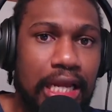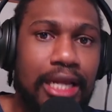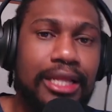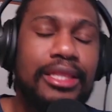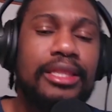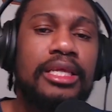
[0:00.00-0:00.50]

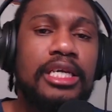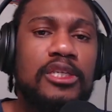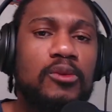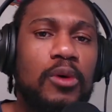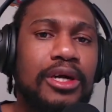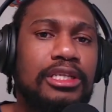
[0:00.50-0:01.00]
These
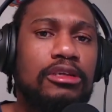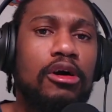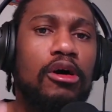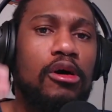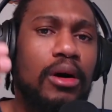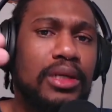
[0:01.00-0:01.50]
were the
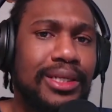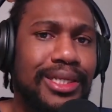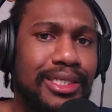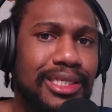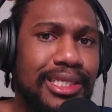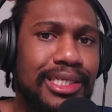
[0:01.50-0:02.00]

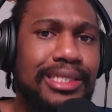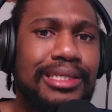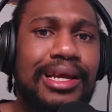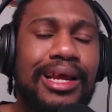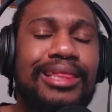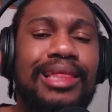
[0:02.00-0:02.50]
ordinances
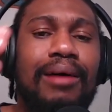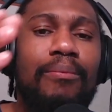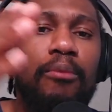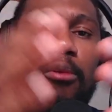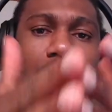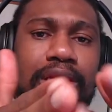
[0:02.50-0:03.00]
that
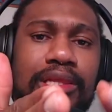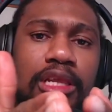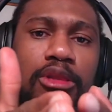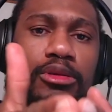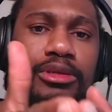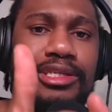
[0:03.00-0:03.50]

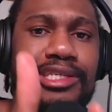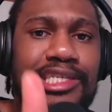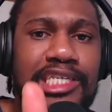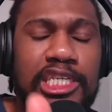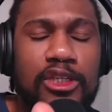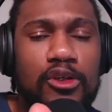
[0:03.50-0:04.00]
pointed to
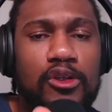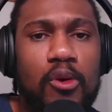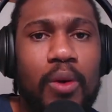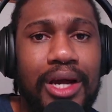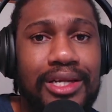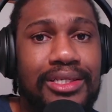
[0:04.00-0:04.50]
Jesus
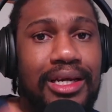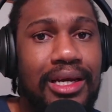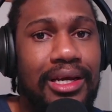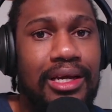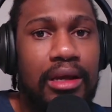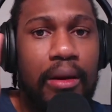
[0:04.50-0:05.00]
Christ.
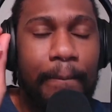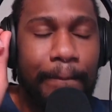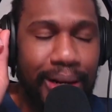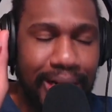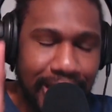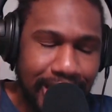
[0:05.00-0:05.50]

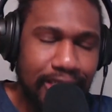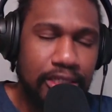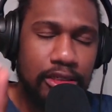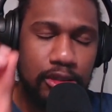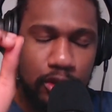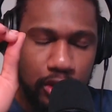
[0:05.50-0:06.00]
Please
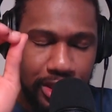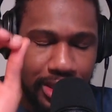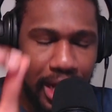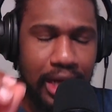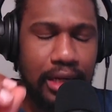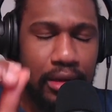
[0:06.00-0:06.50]
do
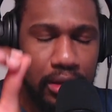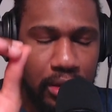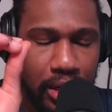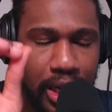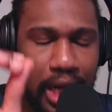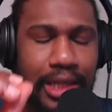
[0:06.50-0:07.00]
not
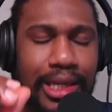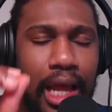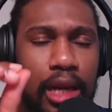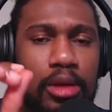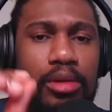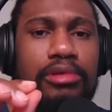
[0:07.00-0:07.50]
get
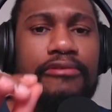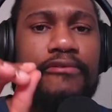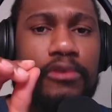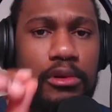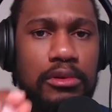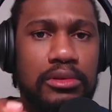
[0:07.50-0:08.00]
that
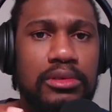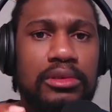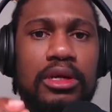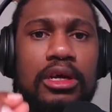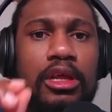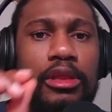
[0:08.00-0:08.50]
confused.
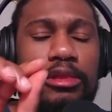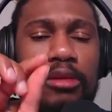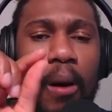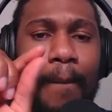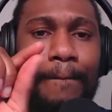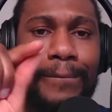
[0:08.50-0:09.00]

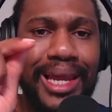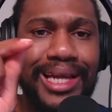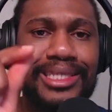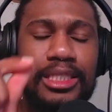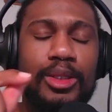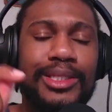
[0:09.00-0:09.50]
Don't
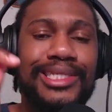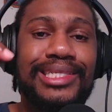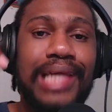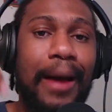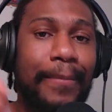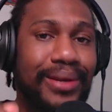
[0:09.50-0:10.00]
mix the
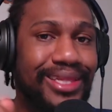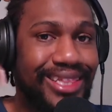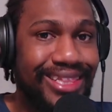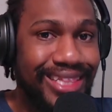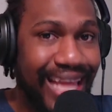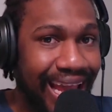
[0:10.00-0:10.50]
Sabbath
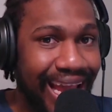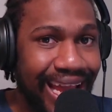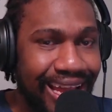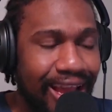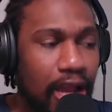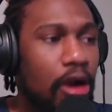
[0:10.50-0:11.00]

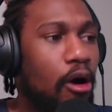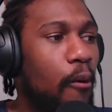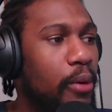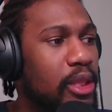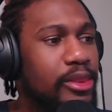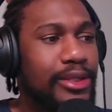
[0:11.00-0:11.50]
day
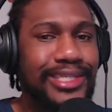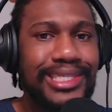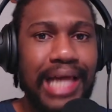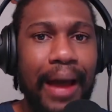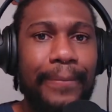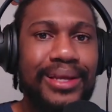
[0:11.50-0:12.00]
with the
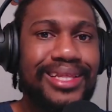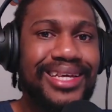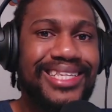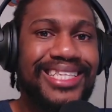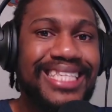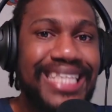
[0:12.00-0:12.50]
Sabbath
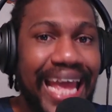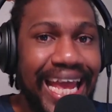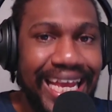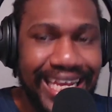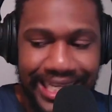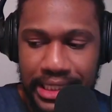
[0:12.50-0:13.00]

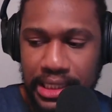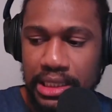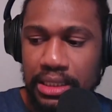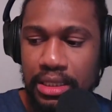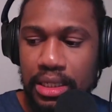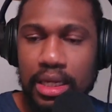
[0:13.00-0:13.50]

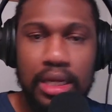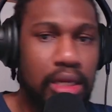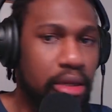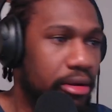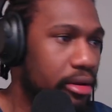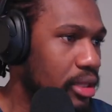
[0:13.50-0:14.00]
days.
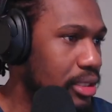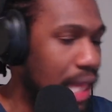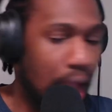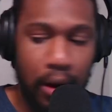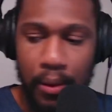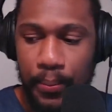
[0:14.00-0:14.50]
Now,